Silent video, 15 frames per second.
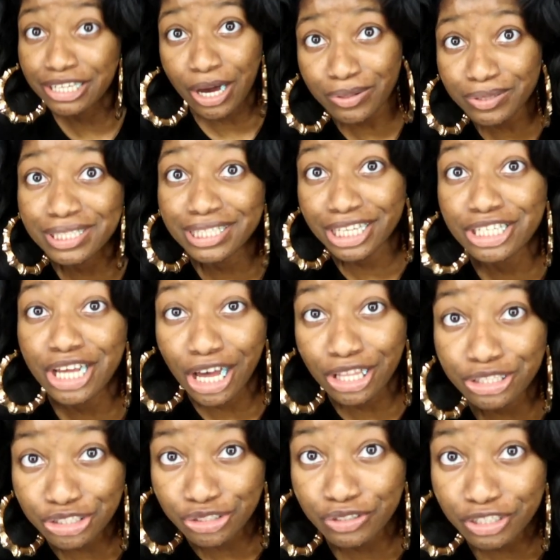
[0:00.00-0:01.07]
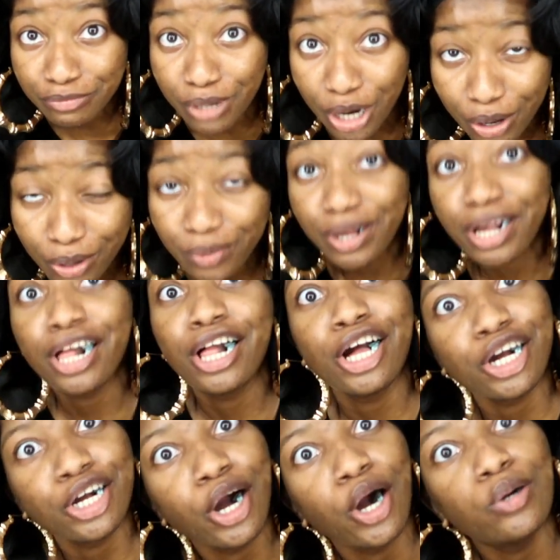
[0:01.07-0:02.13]
Go to the Dollar Tree, bro.
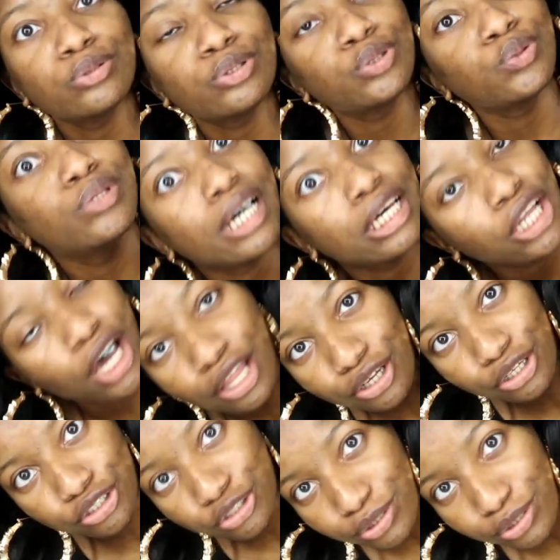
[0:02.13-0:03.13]
Go to the Dollar